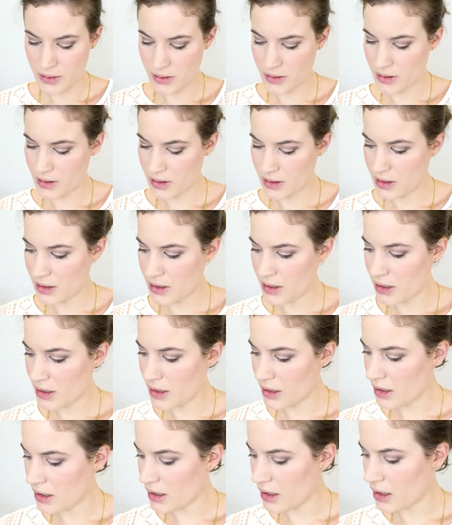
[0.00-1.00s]

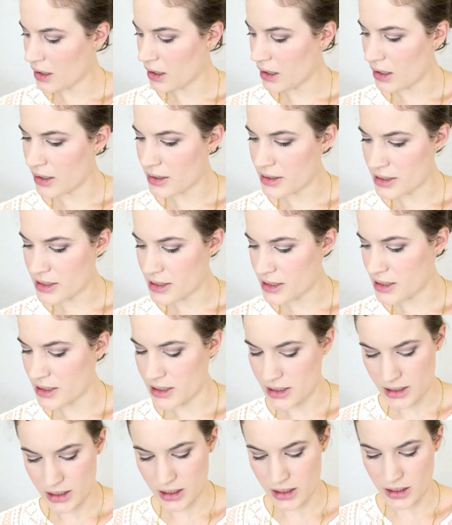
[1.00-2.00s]
okay, let's
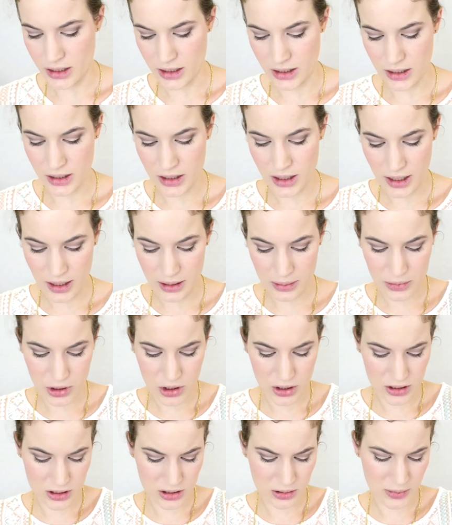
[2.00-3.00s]
see. I am
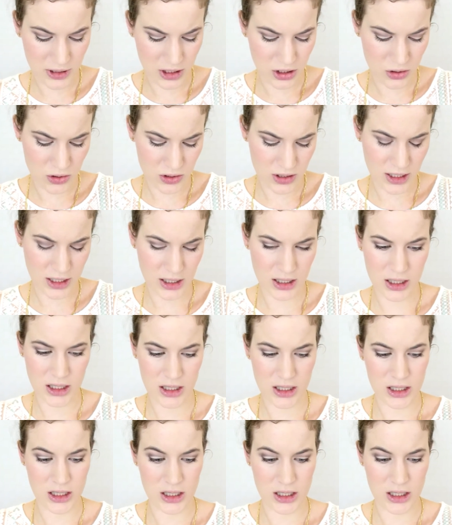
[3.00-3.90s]
going to be using